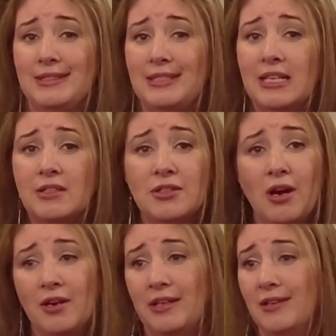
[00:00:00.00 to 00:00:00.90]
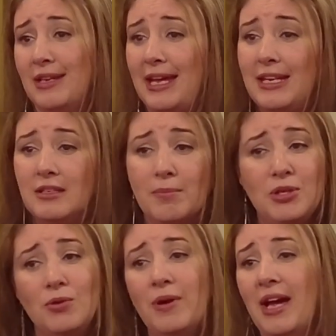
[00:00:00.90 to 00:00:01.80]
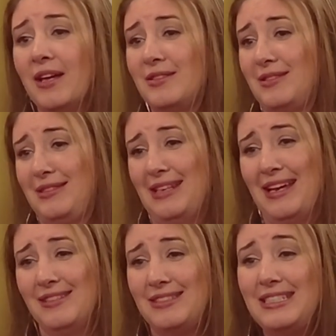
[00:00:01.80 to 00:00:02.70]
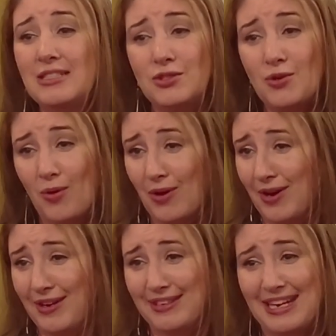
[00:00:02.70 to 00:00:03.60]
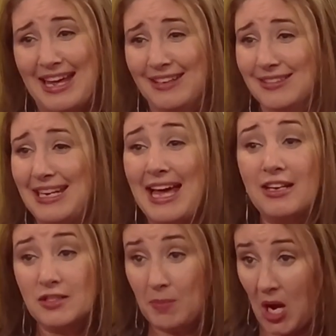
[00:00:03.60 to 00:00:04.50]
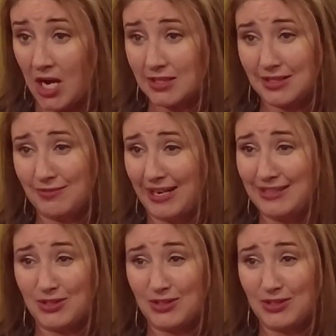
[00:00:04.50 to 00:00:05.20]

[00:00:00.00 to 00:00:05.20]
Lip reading: TikTok and AWS and Discord and Xbox, right?